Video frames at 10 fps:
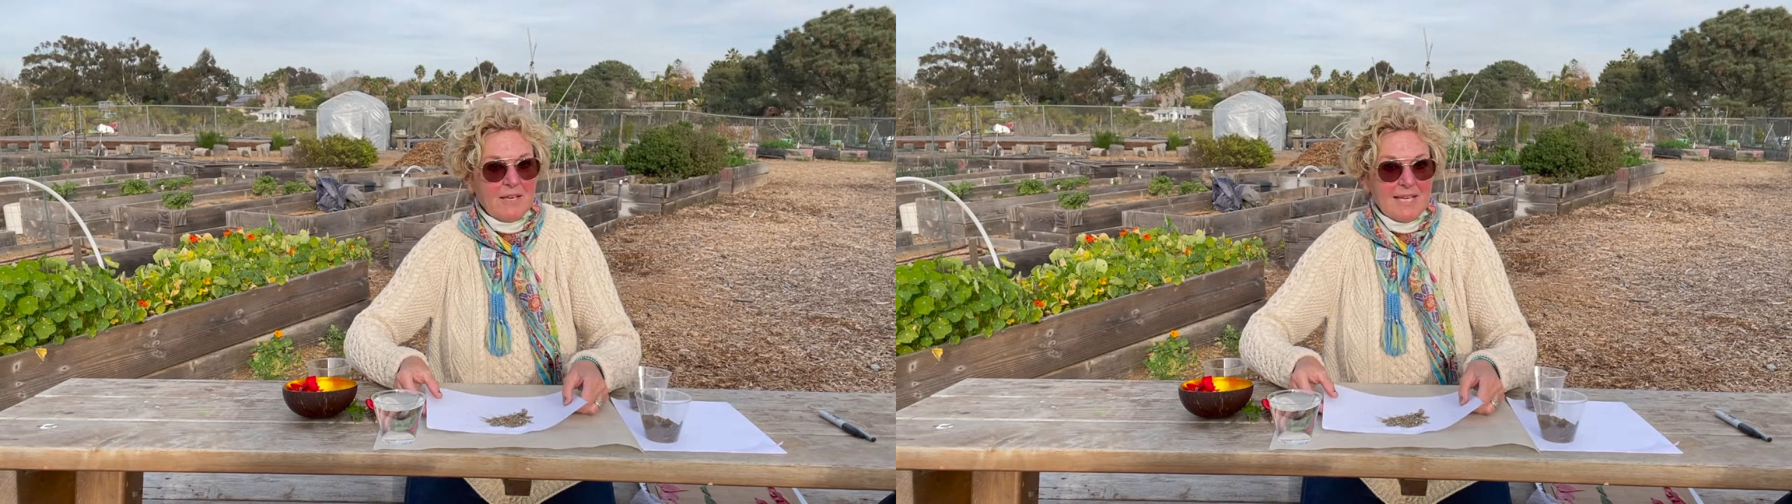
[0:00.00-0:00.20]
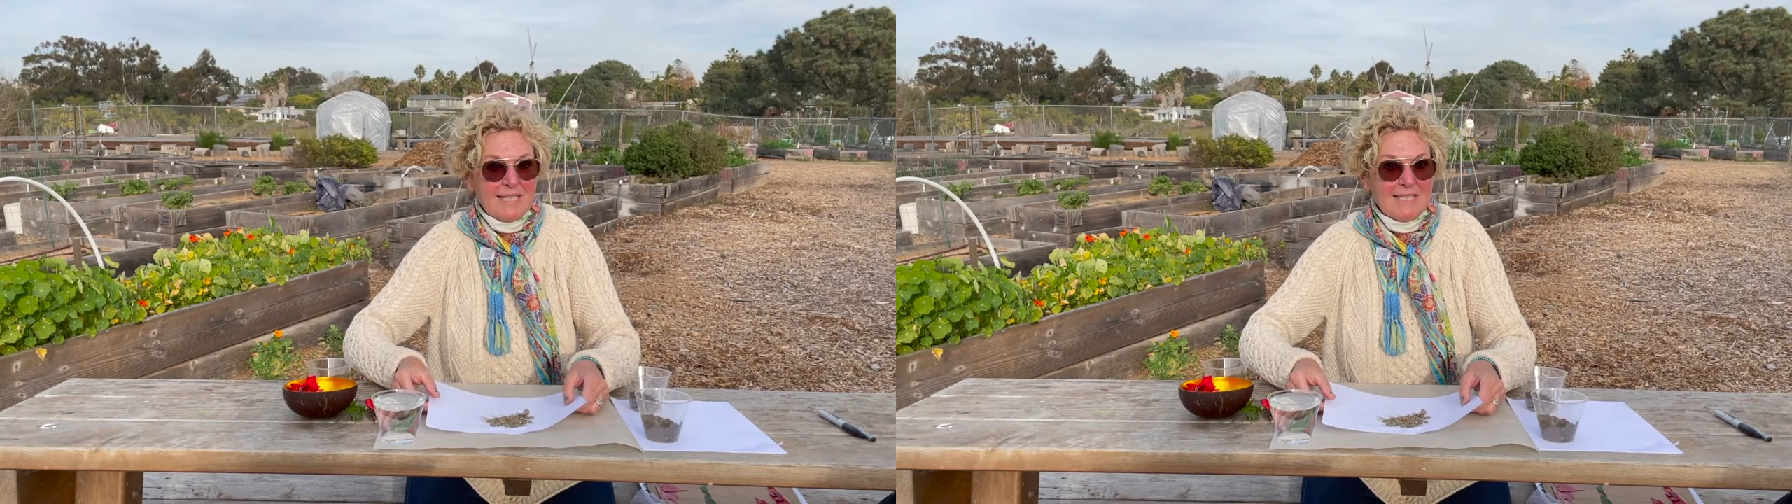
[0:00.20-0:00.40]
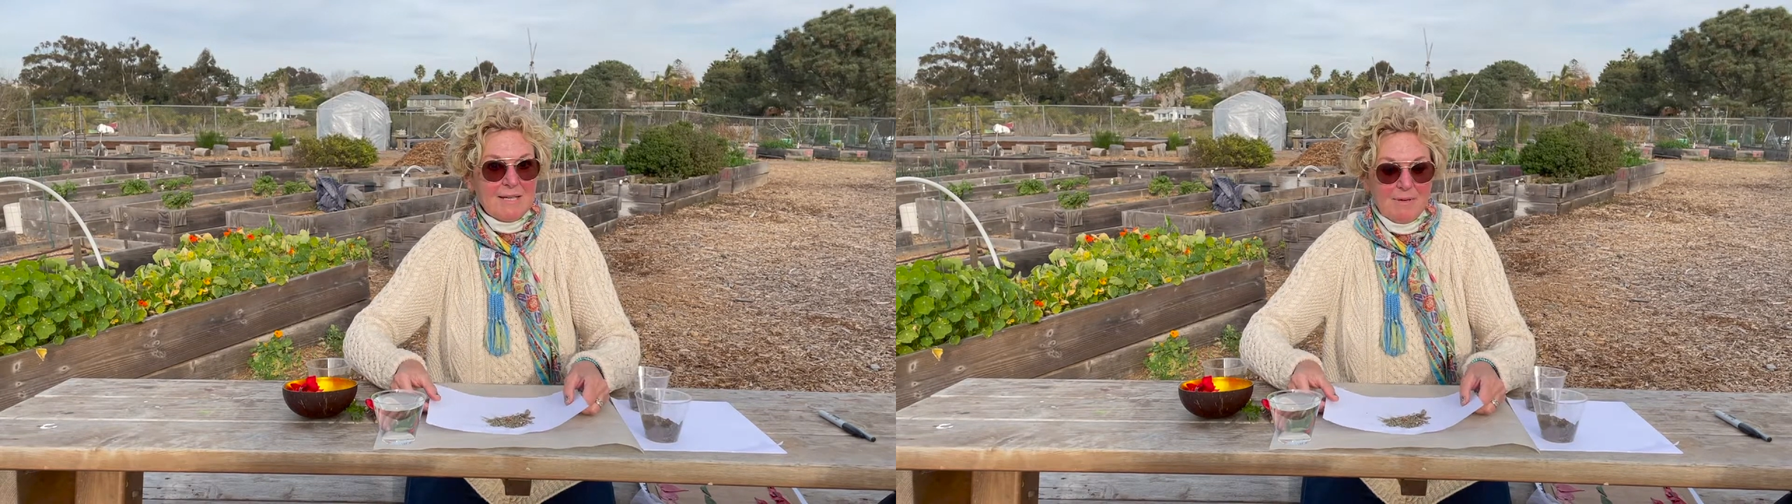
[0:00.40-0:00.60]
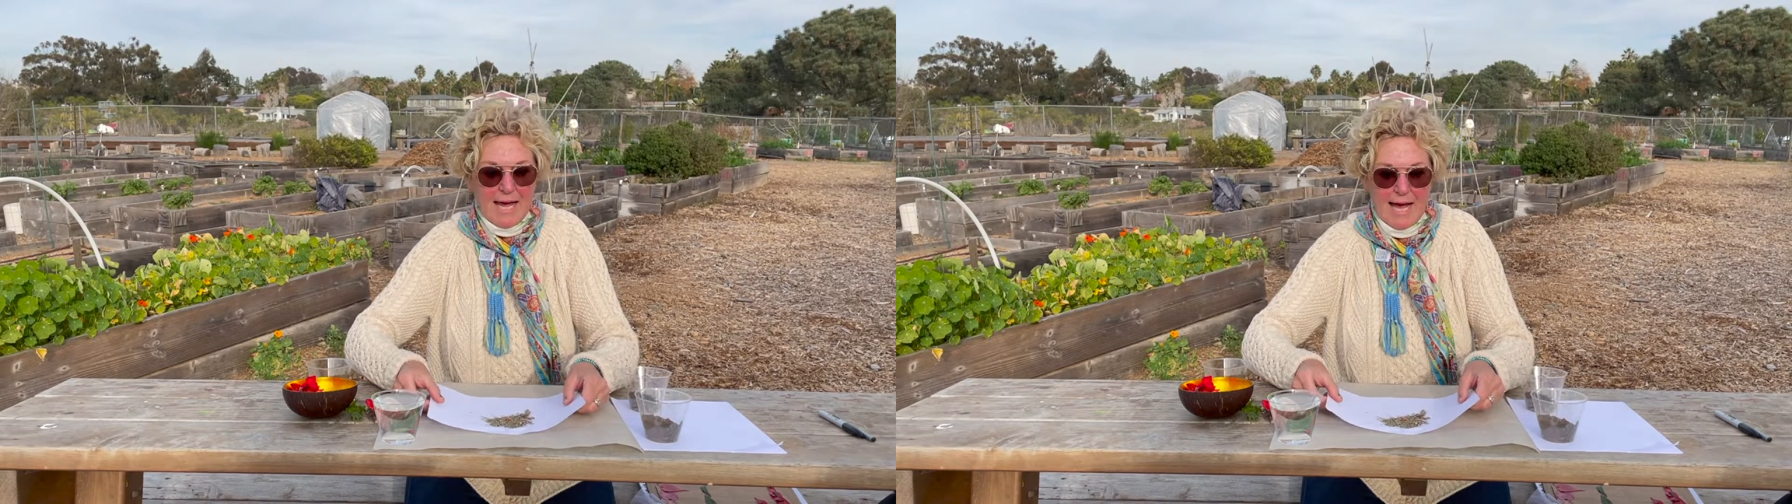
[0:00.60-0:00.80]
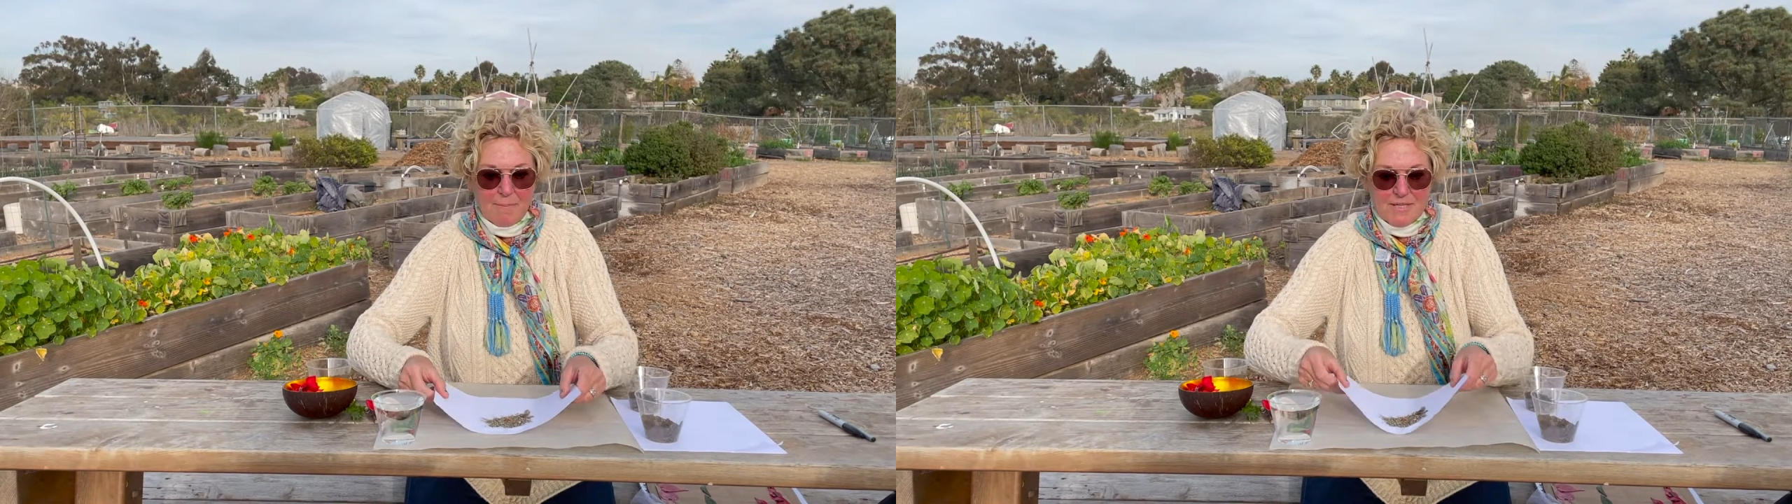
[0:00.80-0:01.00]
and see what
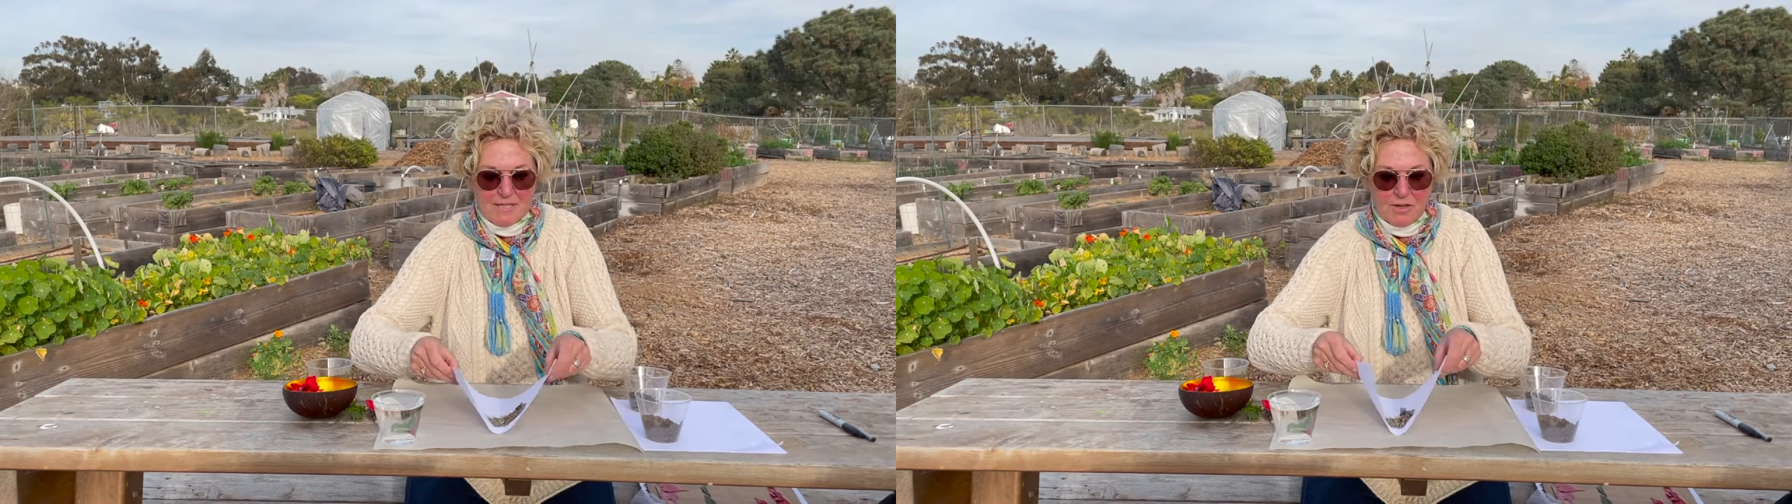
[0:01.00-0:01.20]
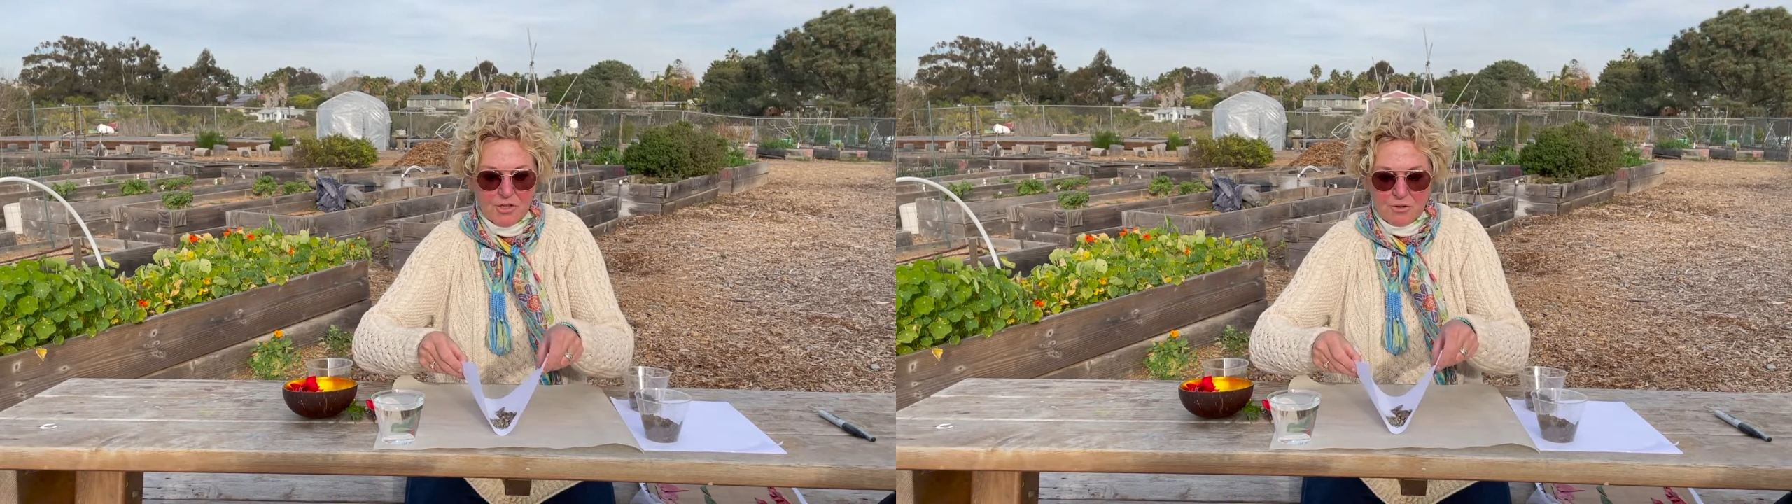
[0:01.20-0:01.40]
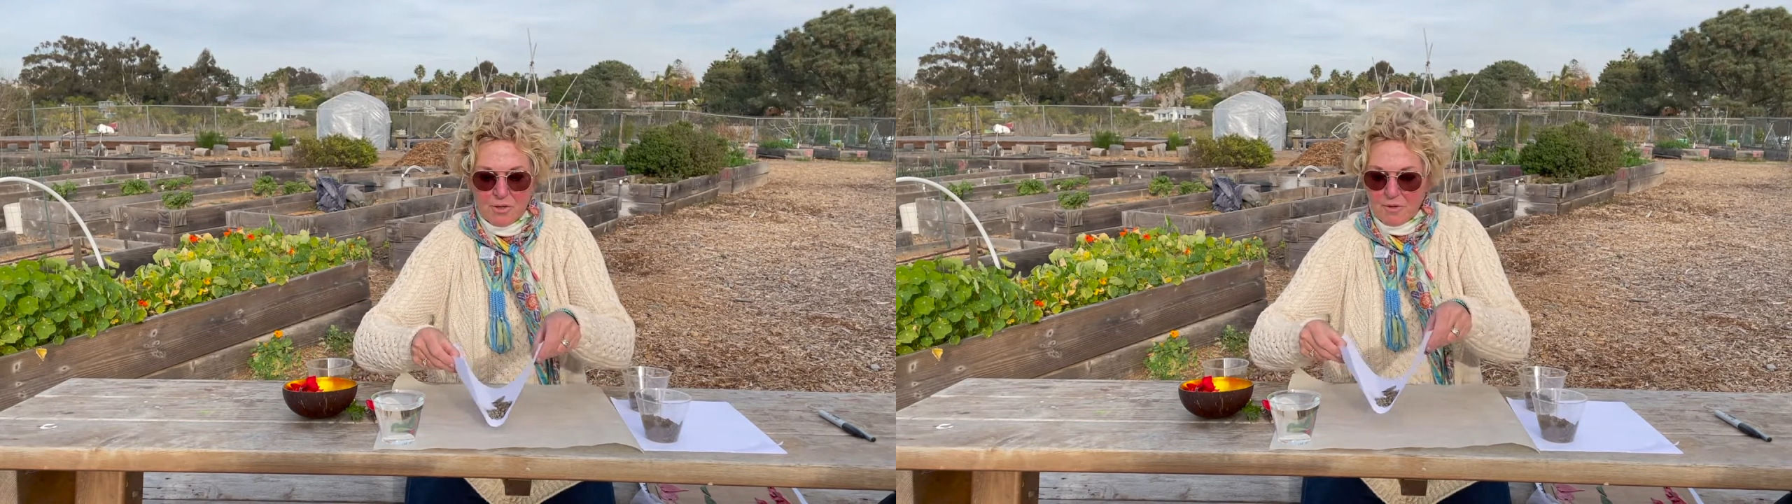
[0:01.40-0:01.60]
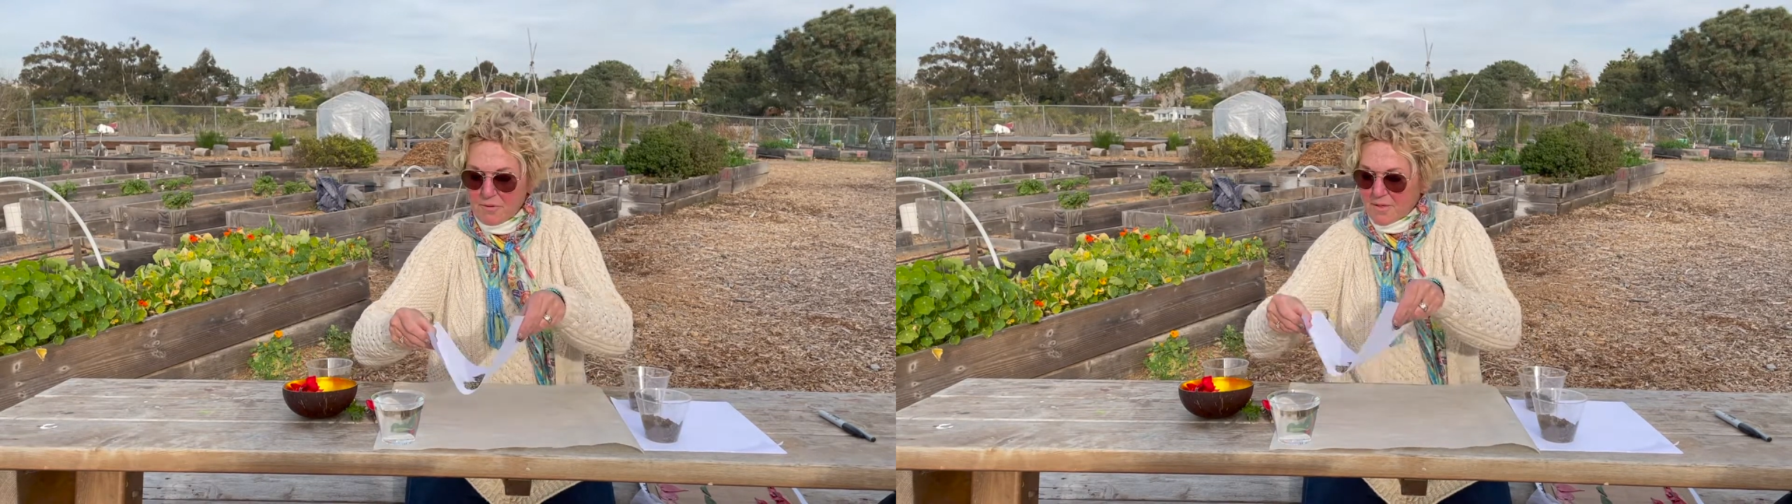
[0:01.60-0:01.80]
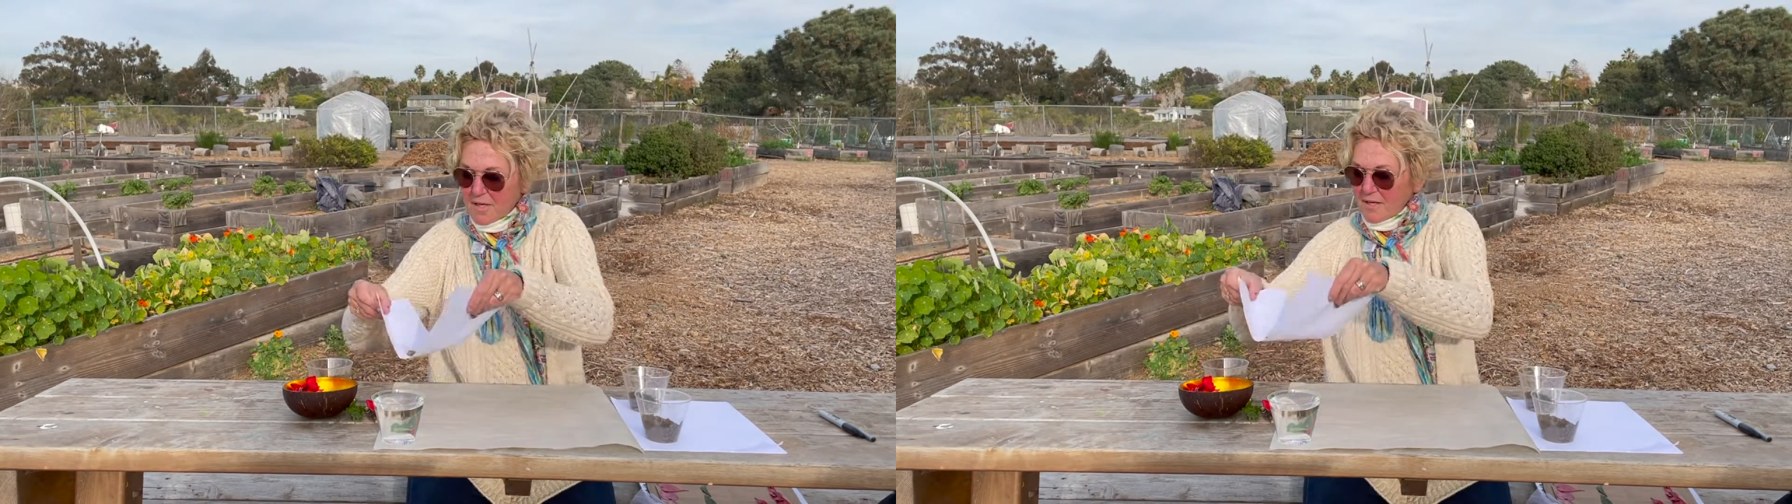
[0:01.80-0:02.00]
happens on your own.